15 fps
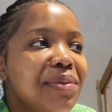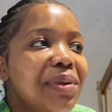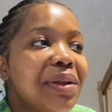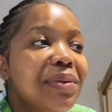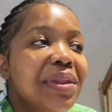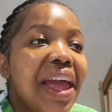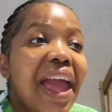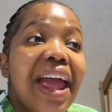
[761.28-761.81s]

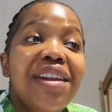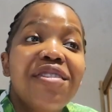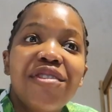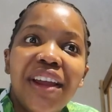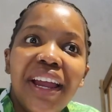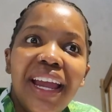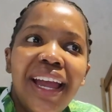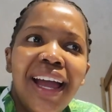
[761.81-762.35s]
with
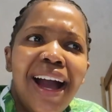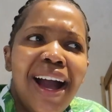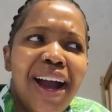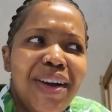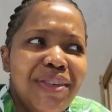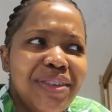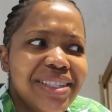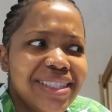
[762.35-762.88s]
Henry,
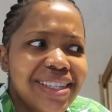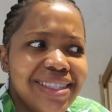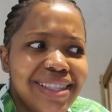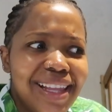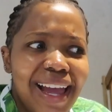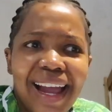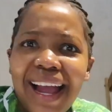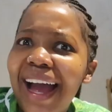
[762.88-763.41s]
I was
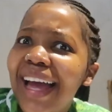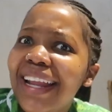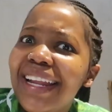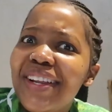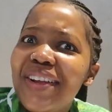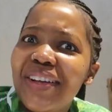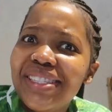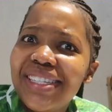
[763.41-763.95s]
just like, I
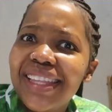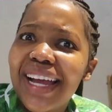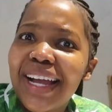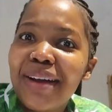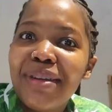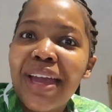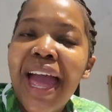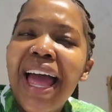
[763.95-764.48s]
did not see
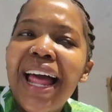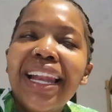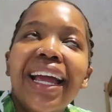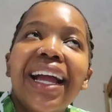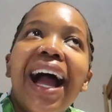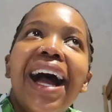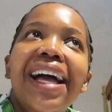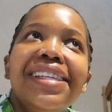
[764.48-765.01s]
that coming.
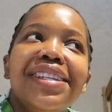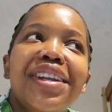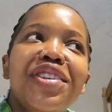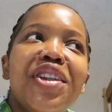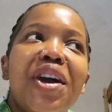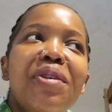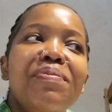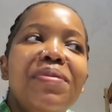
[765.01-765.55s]
Like, I
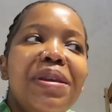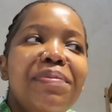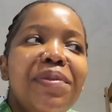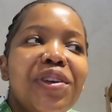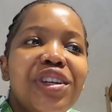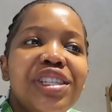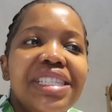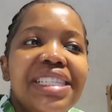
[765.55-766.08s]
didn't know
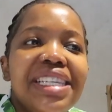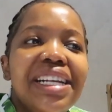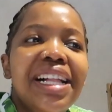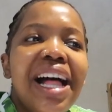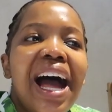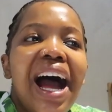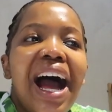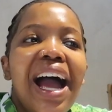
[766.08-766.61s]
people could steal,
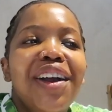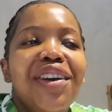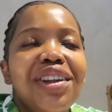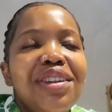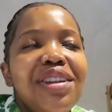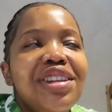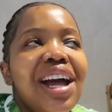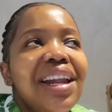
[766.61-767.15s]
I
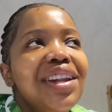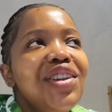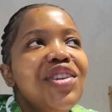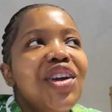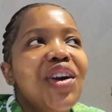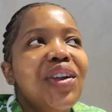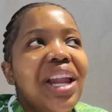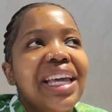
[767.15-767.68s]

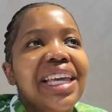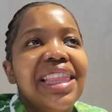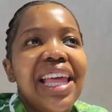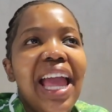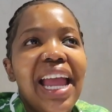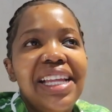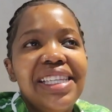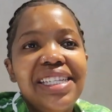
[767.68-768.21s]
didn't know like in
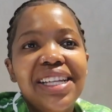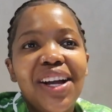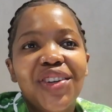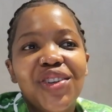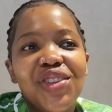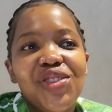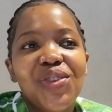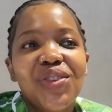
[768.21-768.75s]
the
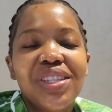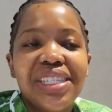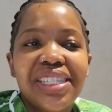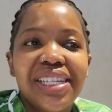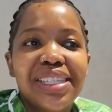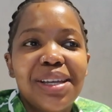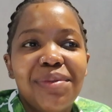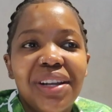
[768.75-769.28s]
1800s you could
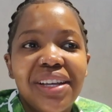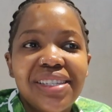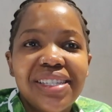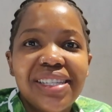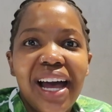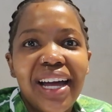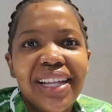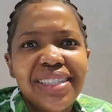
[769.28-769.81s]
steal someone
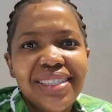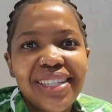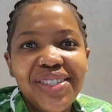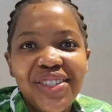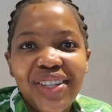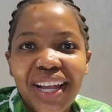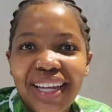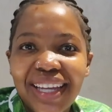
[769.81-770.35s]
else's hand. Didn't
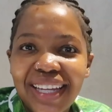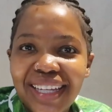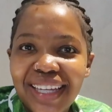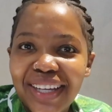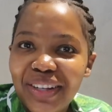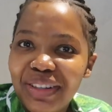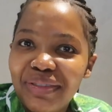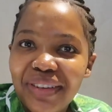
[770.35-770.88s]
she like get
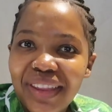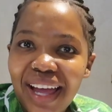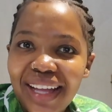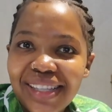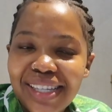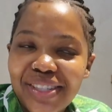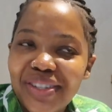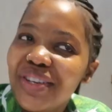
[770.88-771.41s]
killed for
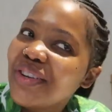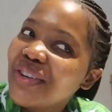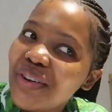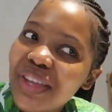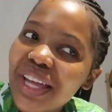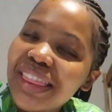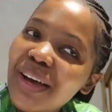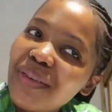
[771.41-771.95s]
that? I didn't
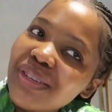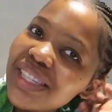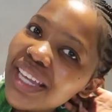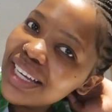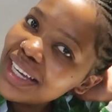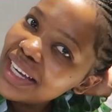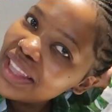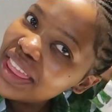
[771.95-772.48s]
know that that was
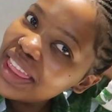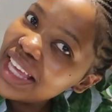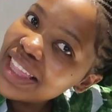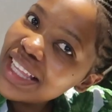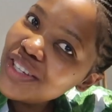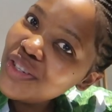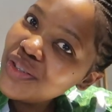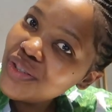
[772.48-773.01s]
like a
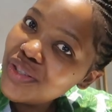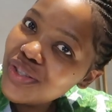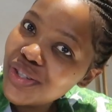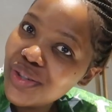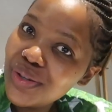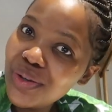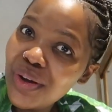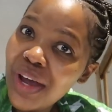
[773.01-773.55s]
thing that you could
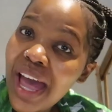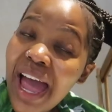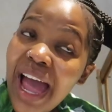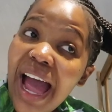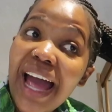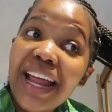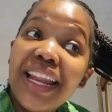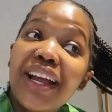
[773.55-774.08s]
do.
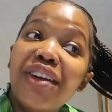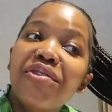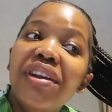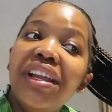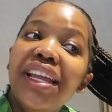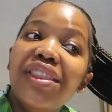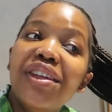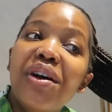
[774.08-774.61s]
And like,
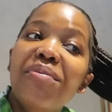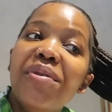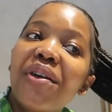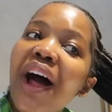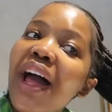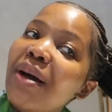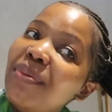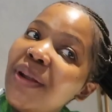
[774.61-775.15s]
really though,
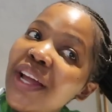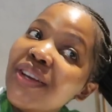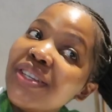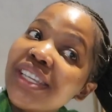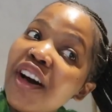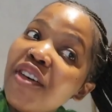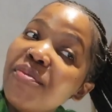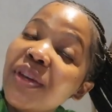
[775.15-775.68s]
Mariah played
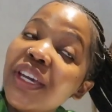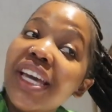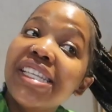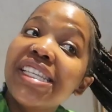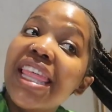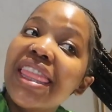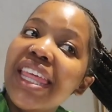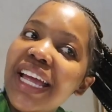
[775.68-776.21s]
herself,
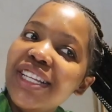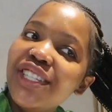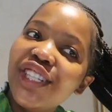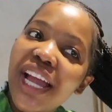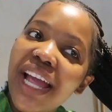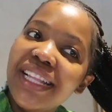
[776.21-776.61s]
because then